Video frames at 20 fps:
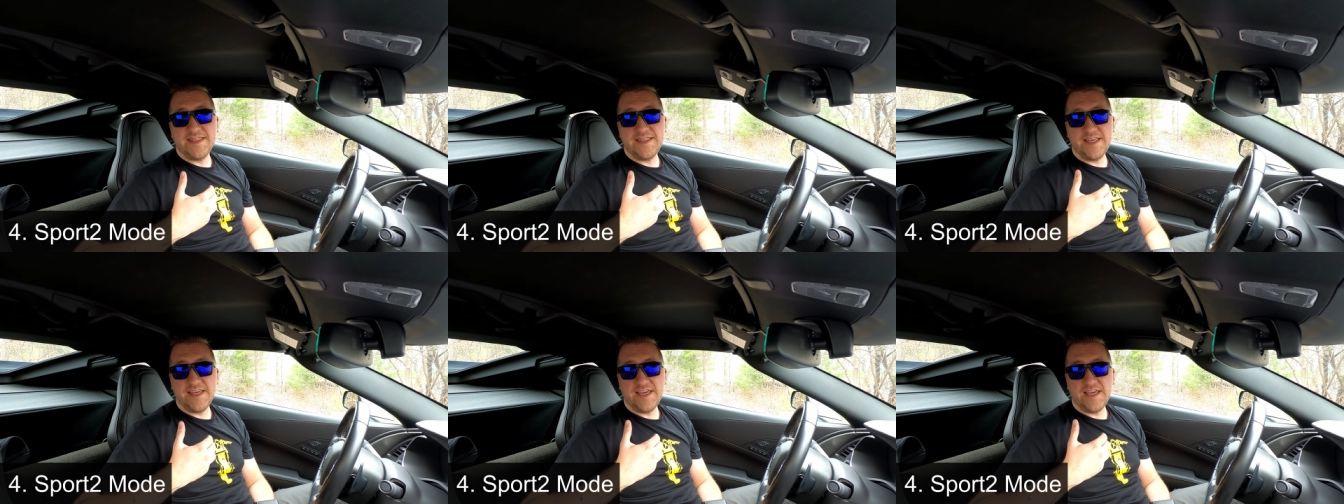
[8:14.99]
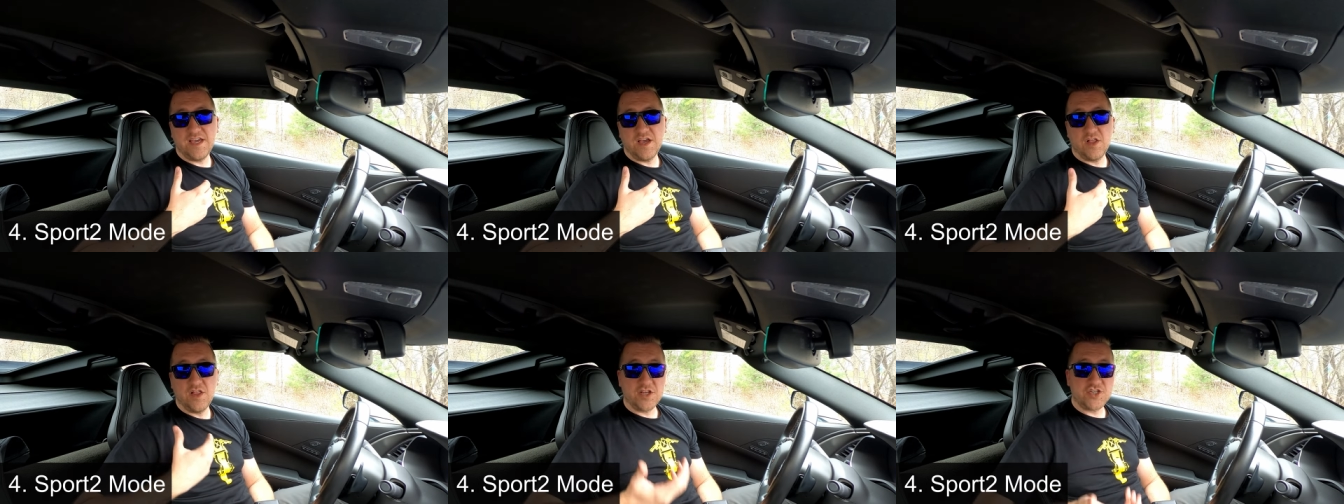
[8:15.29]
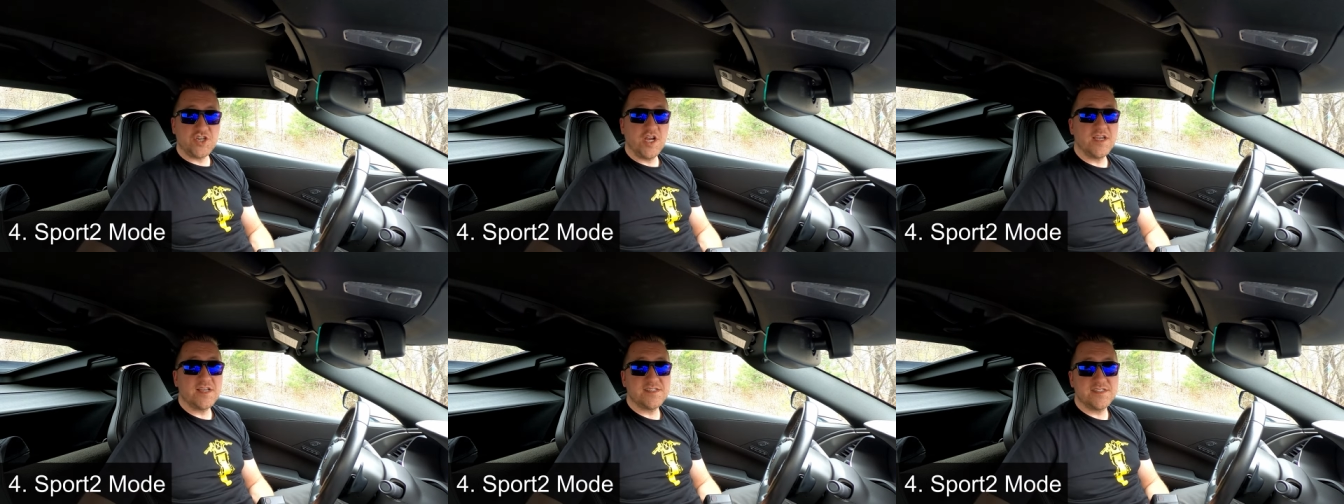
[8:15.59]
the
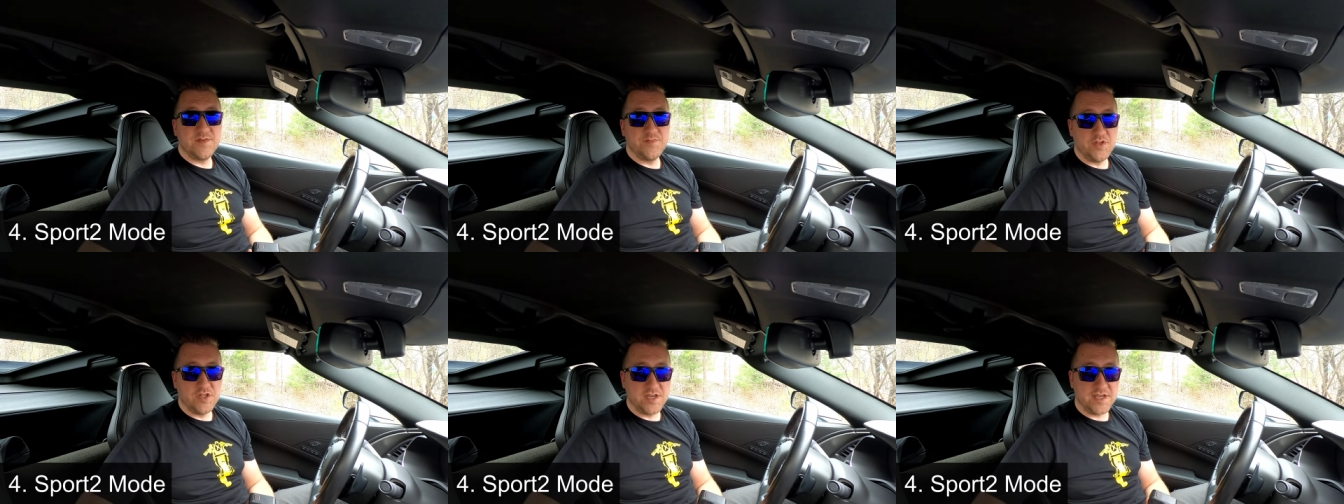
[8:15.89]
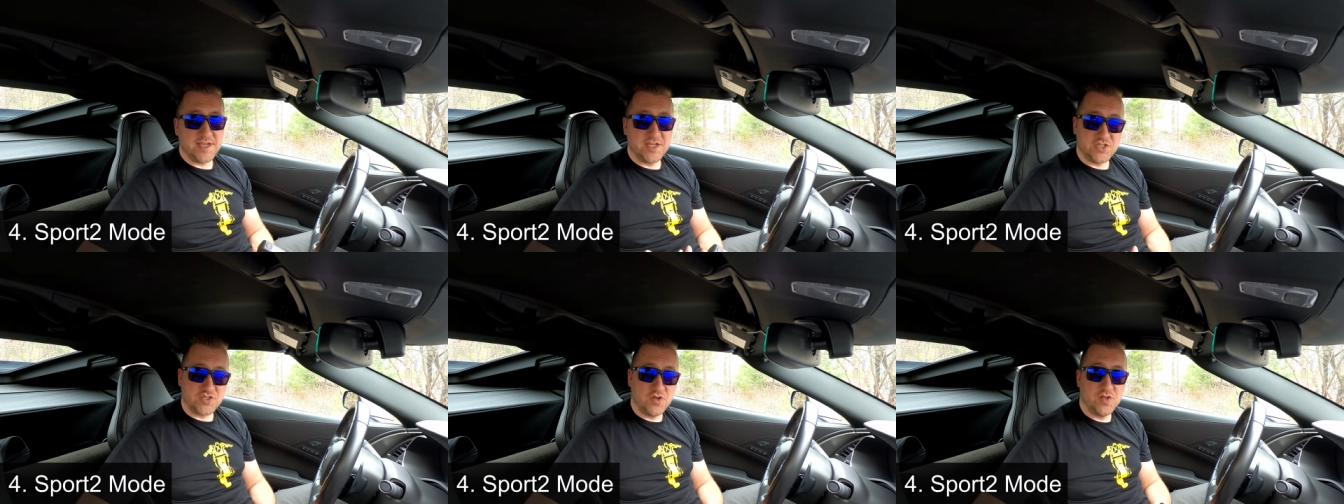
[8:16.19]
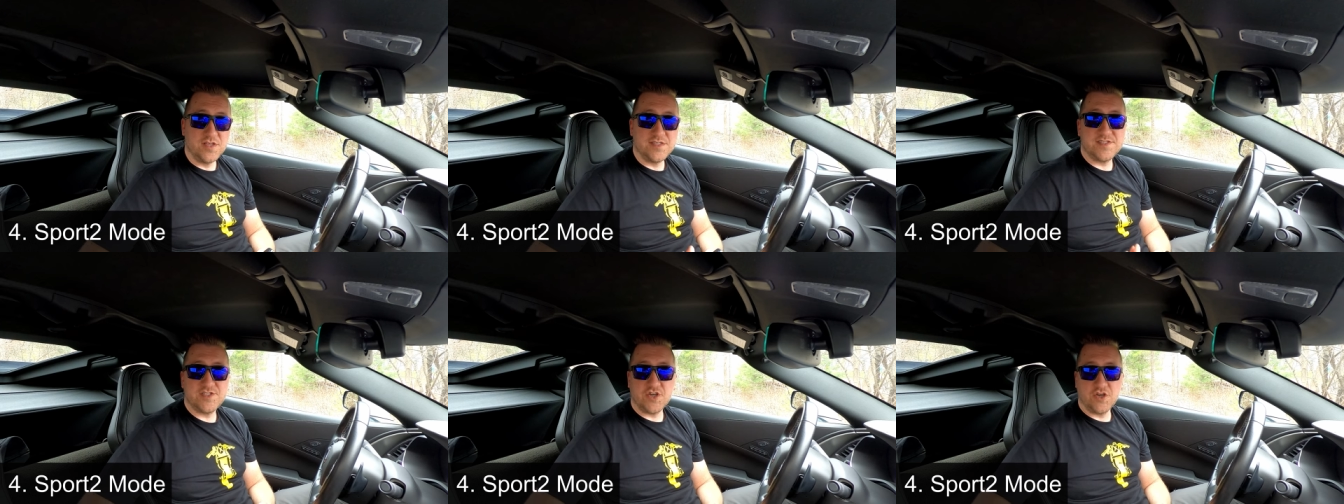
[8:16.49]
electronic stability
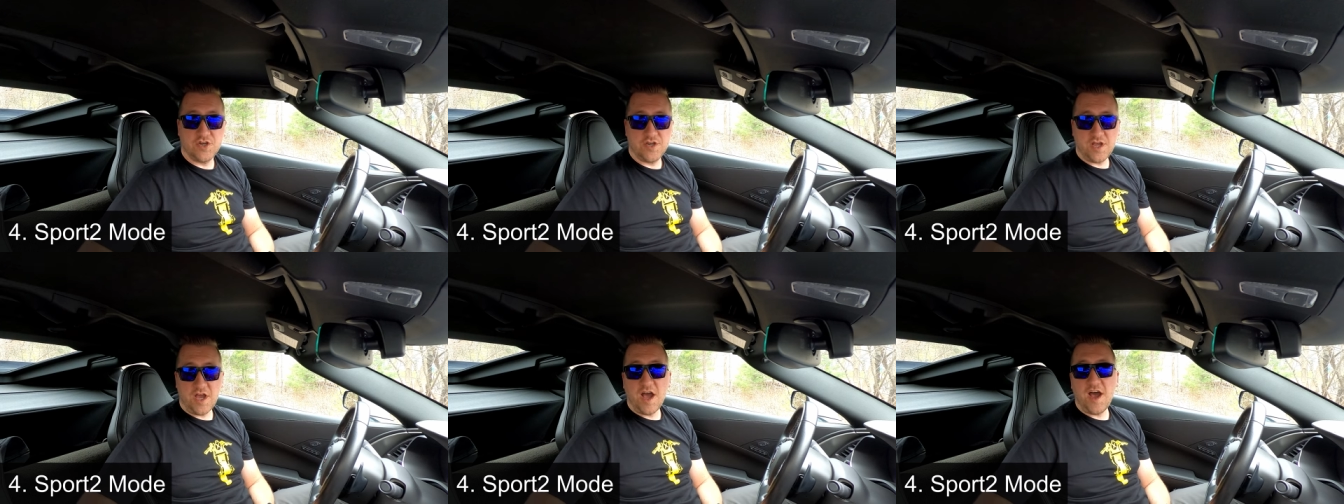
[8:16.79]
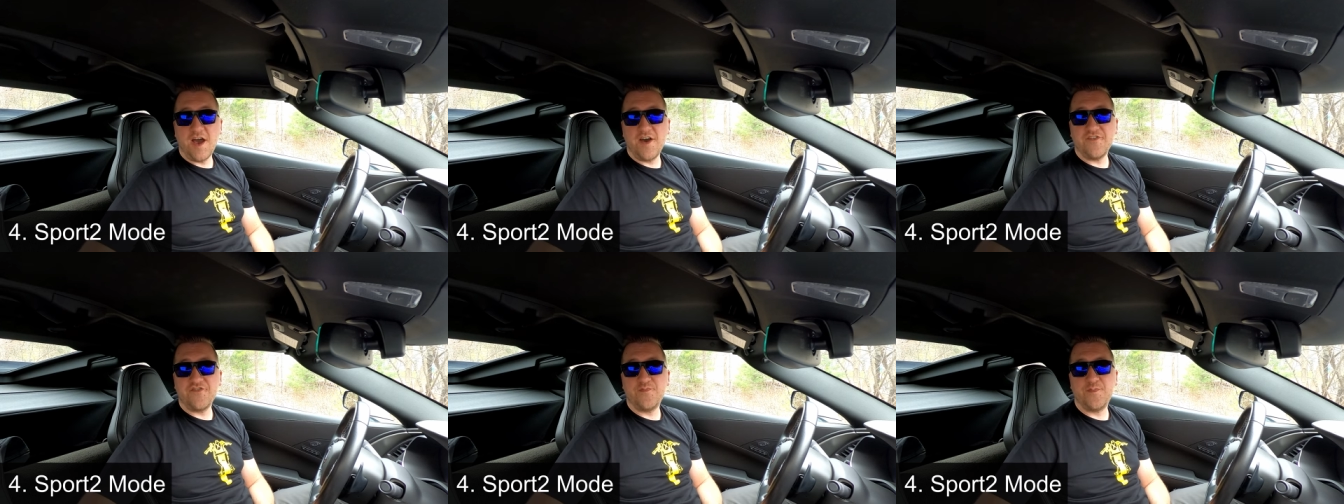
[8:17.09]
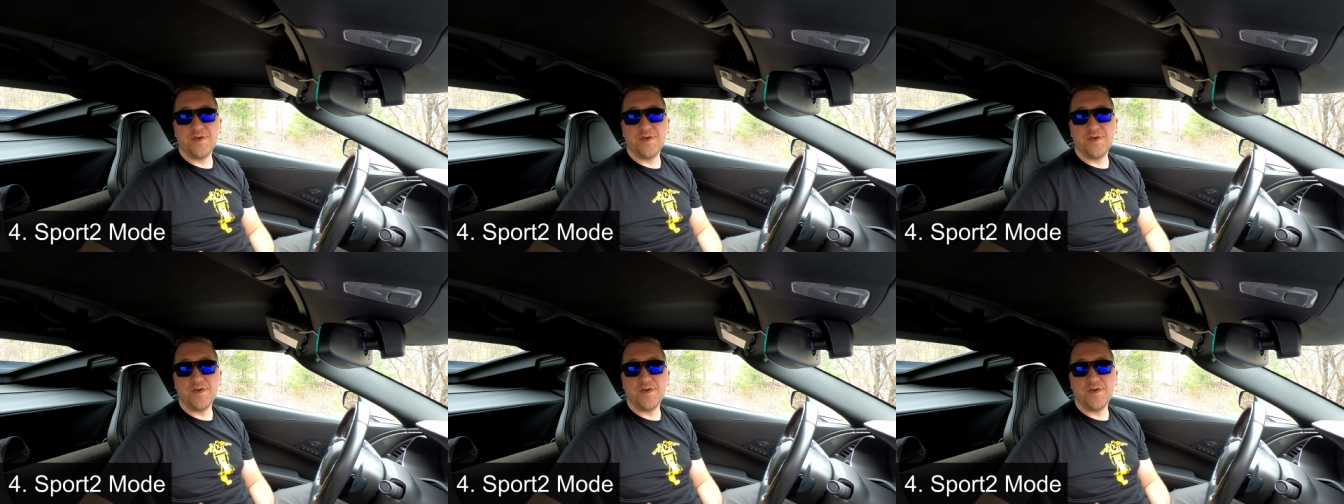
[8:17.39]
control is turned off,